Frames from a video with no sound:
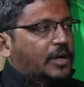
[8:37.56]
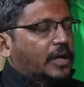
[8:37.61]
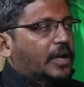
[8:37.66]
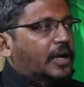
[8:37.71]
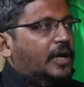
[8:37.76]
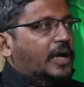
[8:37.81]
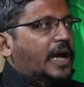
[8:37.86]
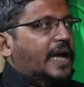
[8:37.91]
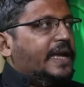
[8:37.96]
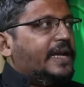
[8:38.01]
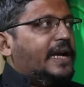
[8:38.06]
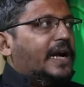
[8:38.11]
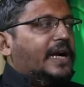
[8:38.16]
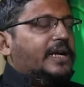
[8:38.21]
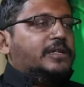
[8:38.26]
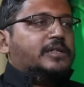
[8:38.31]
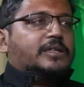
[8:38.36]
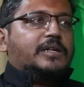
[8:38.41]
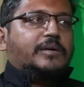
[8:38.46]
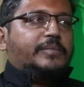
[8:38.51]
I
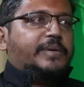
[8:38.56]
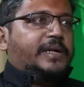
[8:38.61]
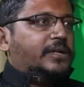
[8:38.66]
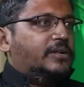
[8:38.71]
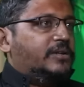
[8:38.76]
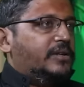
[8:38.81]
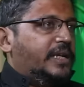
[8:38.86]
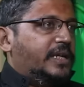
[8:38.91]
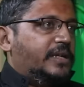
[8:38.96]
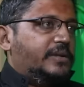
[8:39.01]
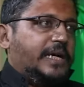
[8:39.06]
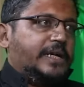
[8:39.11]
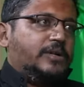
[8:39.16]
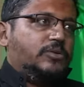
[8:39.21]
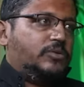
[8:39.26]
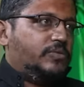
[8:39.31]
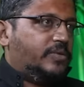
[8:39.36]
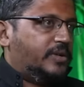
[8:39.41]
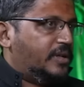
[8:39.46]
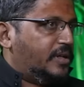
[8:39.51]
can't comment on any. I
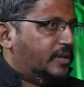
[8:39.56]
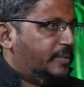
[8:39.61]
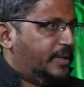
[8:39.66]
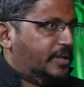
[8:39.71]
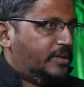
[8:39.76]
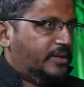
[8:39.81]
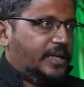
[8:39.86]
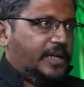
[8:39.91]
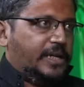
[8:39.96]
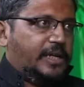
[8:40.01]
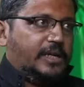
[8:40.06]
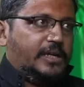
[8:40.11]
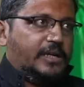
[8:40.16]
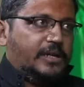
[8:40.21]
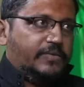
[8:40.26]
don't want to comment on any